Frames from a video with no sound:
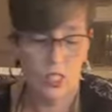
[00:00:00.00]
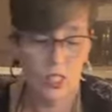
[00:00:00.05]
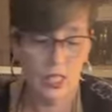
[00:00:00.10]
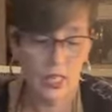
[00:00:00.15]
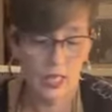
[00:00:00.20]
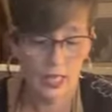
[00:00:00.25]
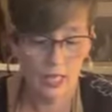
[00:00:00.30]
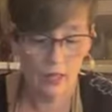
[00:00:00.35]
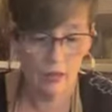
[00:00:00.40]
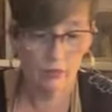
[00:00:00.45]
It's
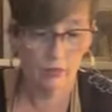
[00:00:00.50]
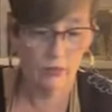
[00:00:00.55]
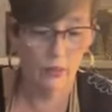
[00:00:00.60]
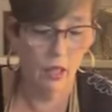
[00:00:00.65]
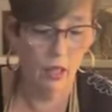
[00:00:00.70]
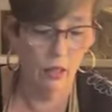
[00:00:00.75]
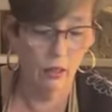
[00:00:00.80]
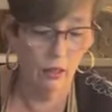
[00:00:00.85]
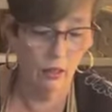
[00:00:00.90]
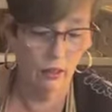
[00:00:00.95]
sticking.
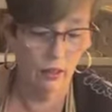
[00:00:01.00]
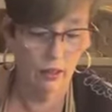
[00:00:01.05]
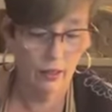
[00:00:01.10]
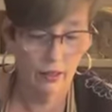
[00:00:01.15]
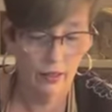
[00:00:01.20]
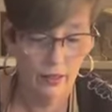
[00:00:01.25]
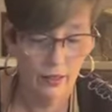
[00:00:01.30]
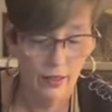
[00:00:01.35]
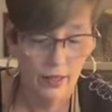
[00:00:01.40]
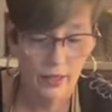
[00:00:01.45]
All
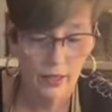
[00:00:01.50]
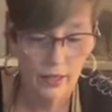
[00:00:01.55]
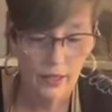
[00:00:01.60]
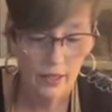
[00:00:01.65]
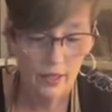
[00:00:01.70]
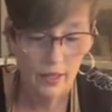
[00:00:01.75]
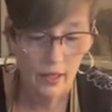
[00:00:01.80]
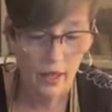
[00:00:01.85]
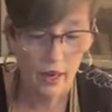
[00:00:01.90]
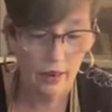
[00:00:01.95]

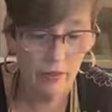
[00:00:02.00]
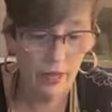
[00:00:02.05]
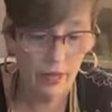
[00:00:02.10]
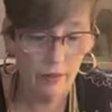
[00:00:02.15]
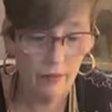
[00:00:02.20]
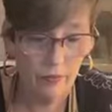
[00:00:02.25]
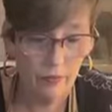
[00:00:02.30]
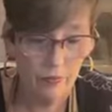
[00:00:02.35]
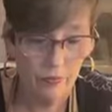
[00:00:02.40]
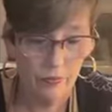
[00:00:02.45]

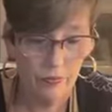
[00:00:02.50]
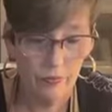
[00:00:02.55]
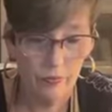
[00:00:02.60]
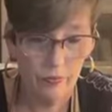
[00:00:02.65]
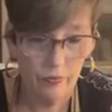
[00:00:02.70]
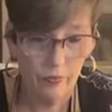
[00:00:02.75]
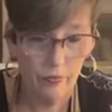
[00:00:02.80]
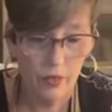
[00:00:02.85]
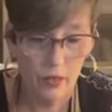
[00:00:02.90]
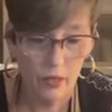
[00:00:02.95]
right.
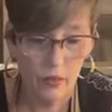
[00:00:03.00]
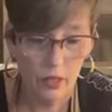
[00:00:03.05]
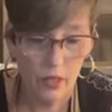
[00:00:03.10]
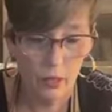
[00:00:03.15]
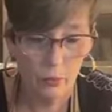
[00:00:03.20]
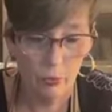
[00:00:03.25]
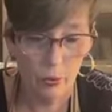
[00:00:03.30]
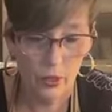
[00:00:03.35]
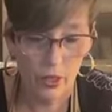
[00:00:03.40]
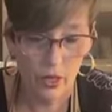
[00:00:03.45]

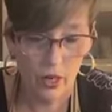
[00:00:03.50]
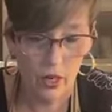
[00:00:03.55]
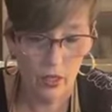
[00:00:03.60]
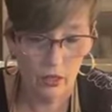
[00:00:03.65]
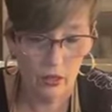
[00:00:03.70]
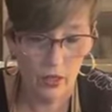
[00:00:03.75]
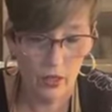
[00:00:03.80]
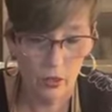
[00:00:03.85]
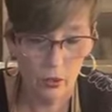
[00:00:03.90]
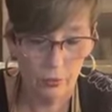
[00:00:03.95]
I'm going to put
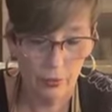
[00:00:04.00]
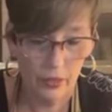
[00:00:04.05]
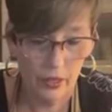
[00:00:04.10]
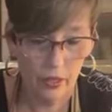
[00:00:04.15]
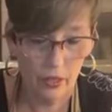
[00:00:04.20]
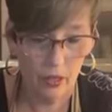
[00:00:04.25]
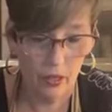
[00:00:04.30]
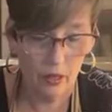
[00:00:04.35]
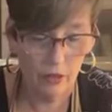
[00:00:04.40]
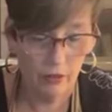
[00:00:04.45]
a little
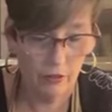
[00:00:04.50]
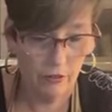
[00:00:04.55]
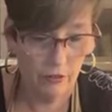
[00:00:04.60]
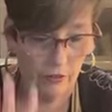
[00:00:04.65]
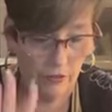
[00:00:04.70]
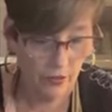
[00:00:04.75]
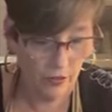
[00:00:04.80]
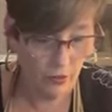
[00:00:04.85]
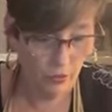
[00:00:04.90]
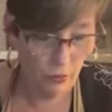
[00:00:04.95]
bit
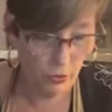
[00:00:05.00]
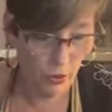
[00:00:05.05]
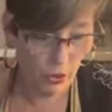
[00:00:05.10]
of